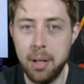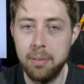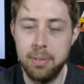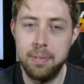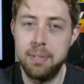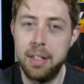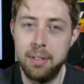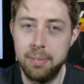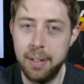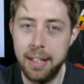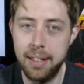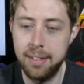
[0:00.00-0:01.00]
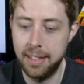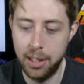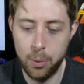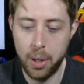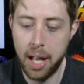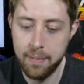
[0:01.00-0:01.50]
about 15 figures. They
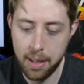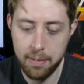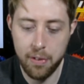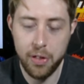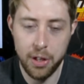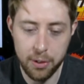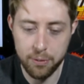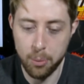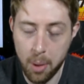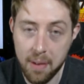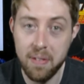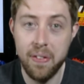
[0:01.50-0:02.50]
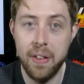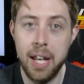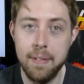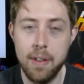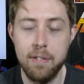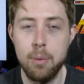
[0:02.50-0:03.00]
don't have everything from everything
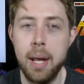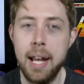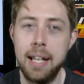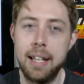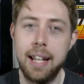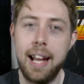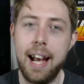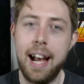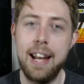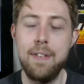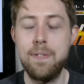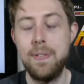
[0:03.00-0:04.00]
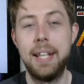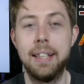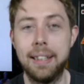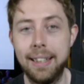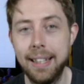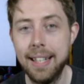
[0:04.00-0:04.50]
they've ever made, and I
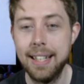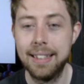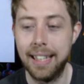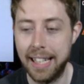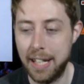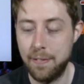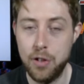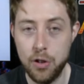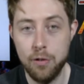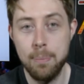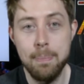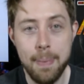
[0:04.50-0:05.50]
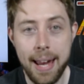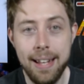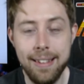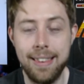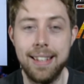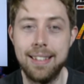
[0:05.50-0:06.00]
feel like if you've
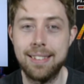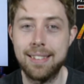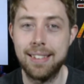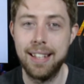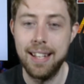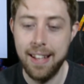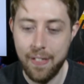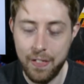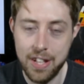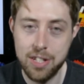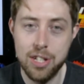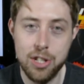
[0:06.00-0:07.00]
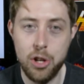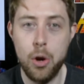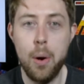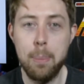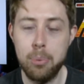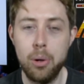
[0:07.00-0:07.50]
made this is
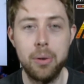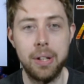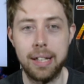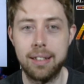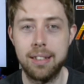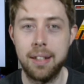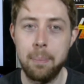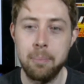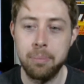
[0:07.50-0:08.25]
your product.